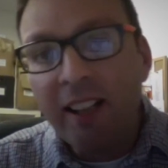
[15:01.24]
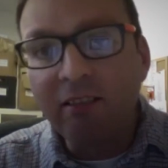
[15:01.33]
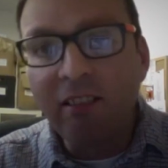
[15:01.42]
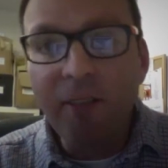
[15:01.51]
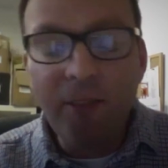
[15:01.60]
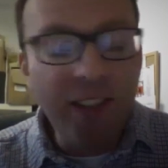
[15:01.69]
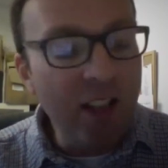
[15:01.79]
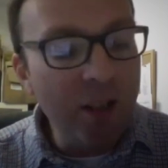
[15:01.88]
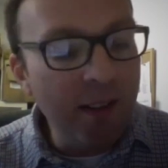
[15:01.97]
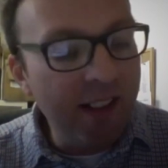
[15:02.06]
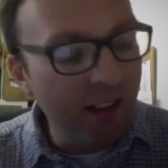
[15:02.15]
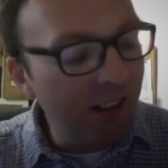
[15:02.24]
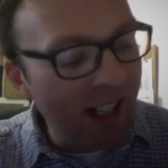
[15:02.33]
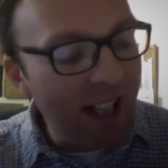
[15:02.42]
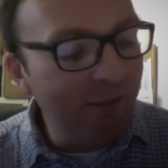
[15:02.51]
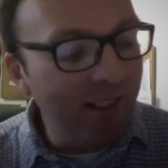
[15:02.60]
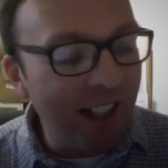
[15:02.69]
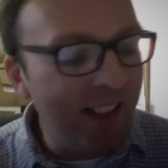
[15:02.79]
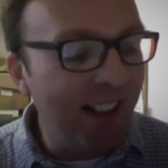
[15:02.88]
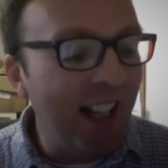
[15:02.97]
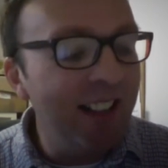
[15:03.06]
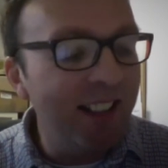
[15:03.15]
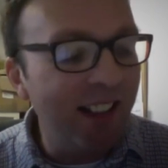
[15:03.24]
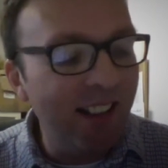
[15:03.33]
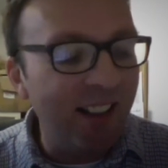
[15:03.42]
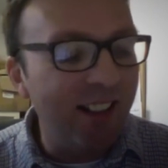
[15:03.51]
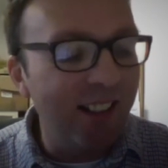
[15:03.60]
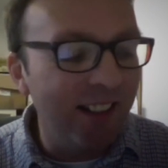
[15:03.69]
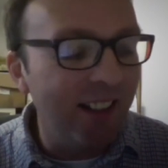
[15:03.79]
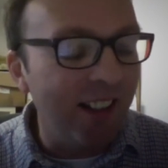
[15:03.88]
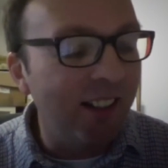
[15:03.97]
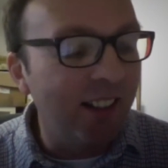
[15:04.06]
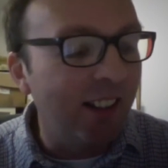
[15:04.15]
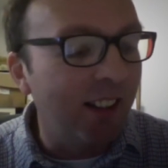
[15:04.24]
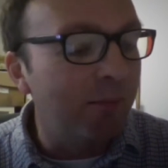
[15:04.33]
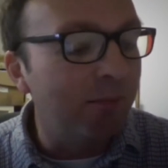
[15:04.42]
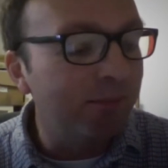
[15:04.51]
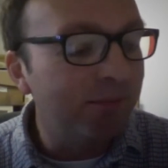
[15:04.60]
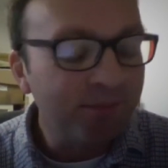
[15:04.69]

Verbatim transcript: all right for you with your Cambridge education, and you know, um,